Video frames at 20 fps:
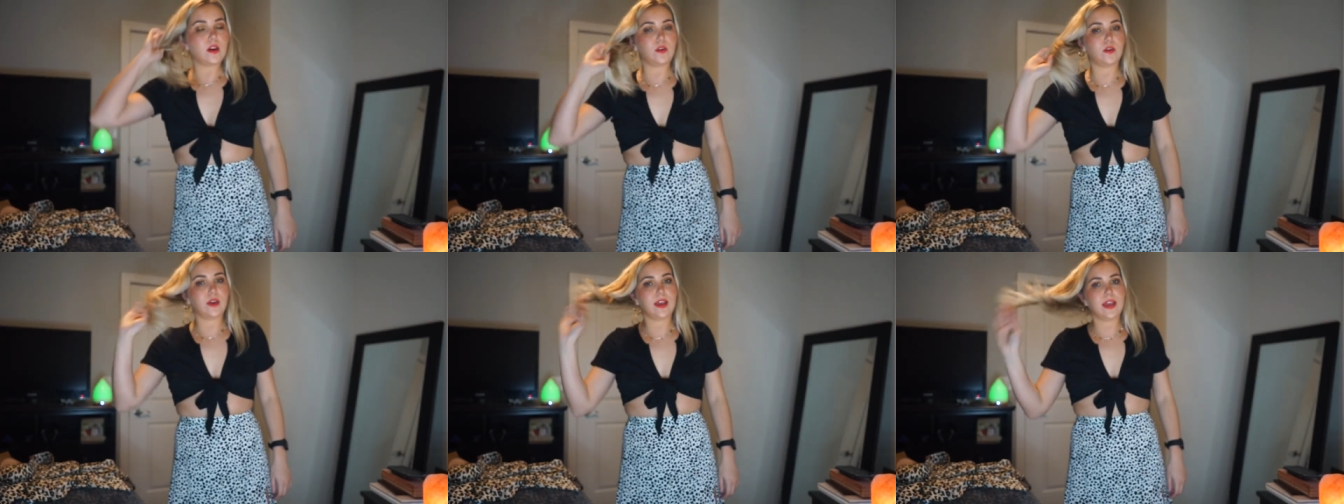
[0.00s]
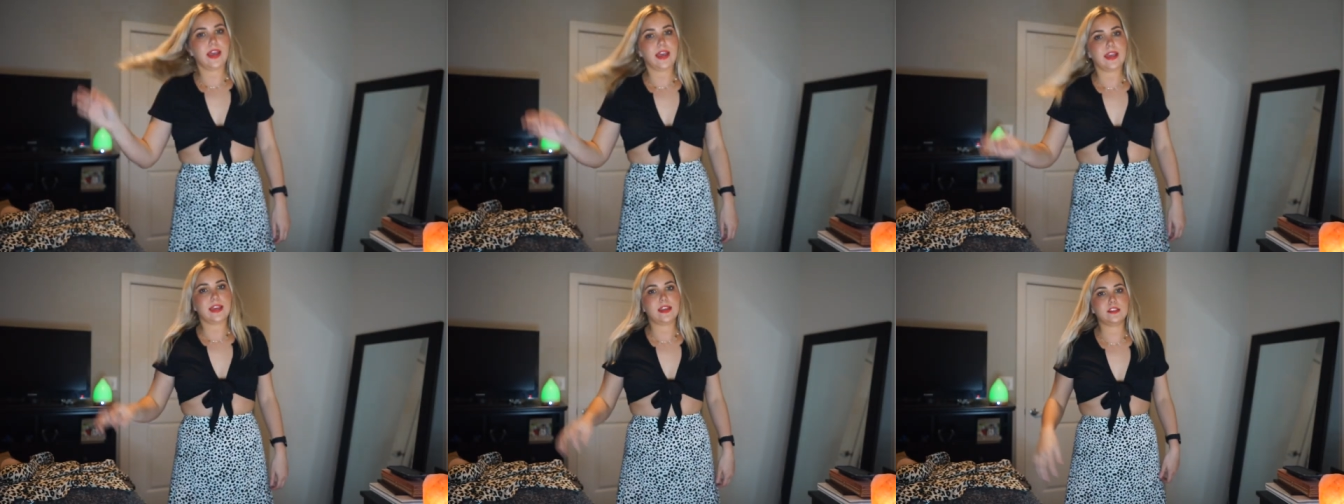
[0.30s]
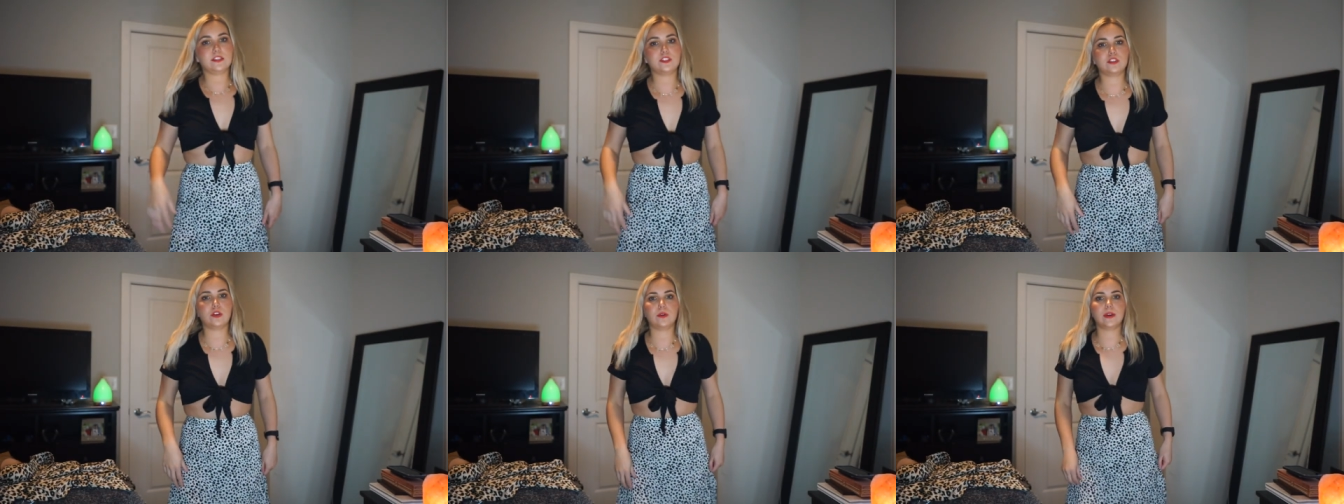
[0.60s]
Okay,
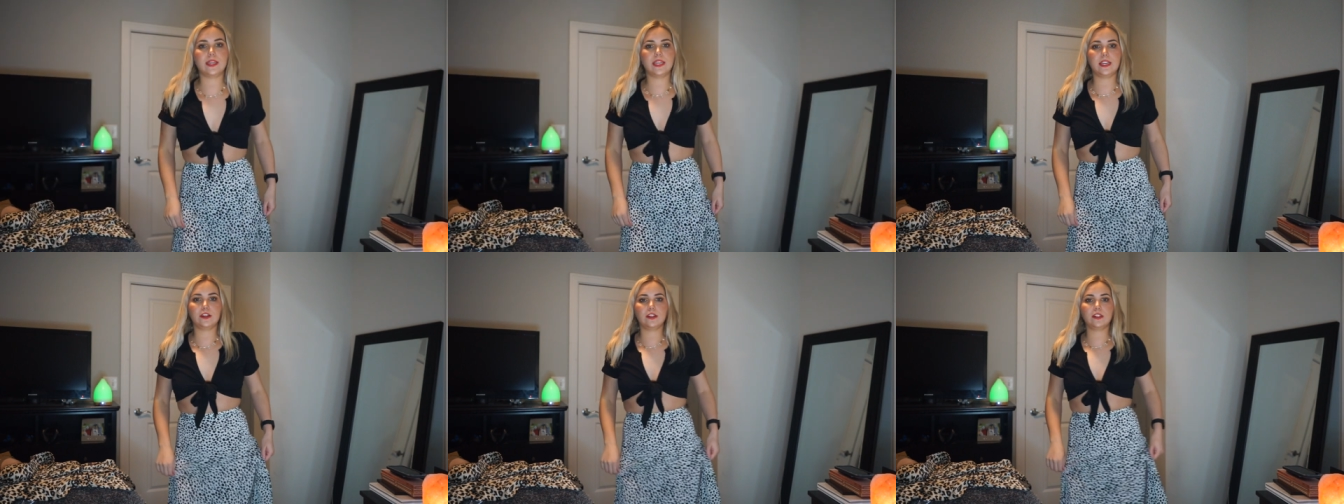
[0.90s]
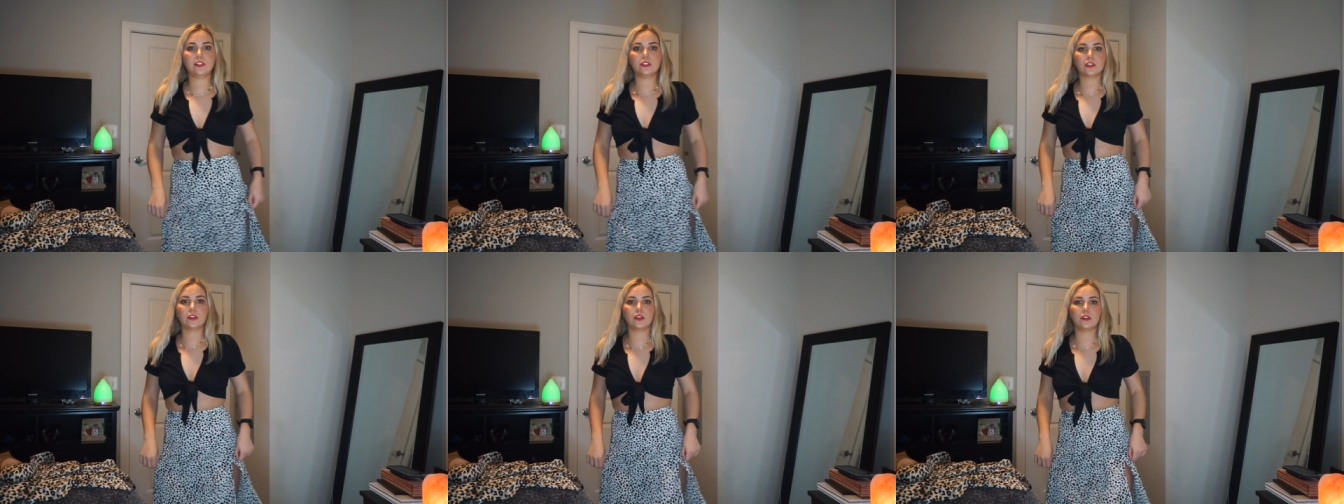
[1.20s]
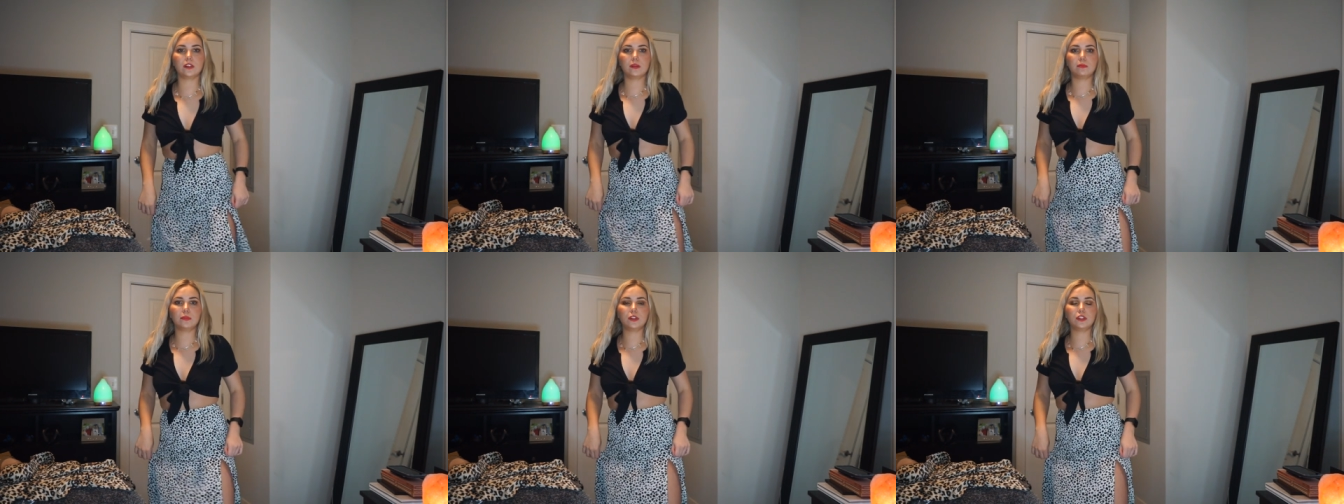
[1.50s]
so here is
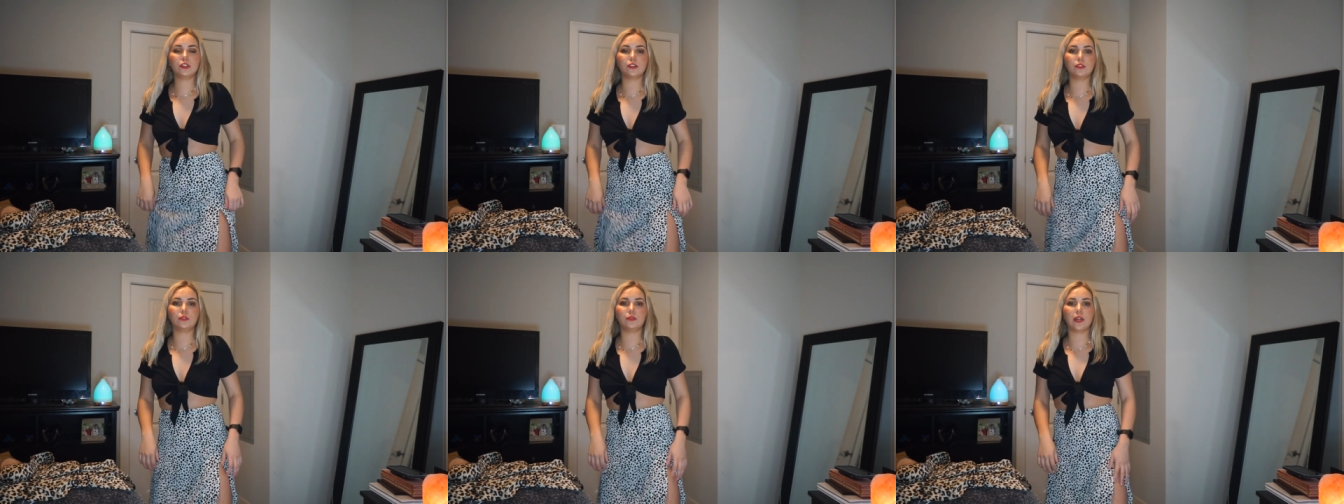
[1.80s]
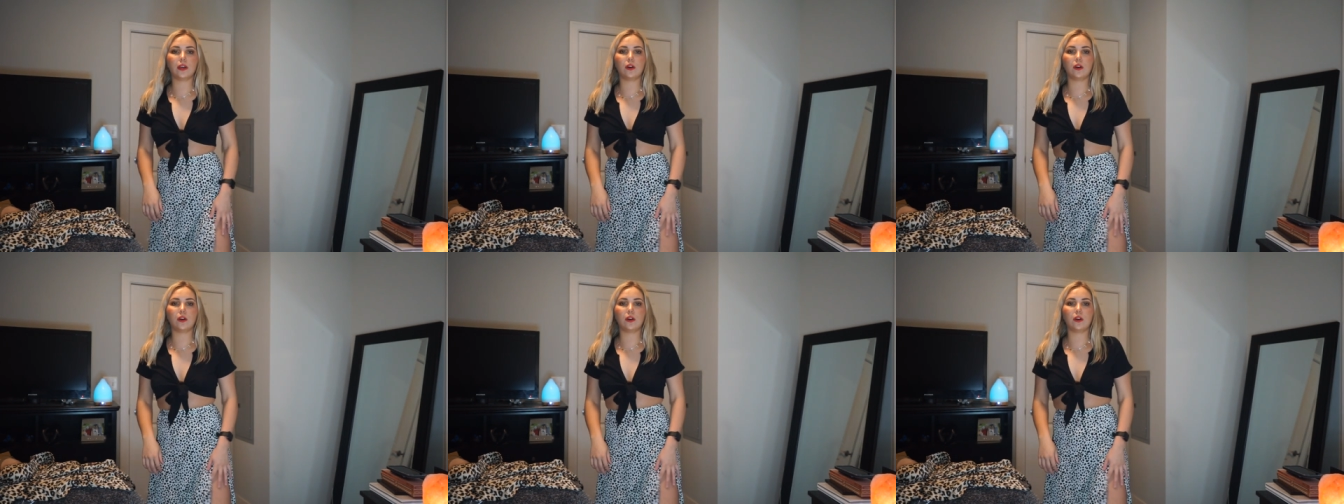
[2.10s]
skirt number two.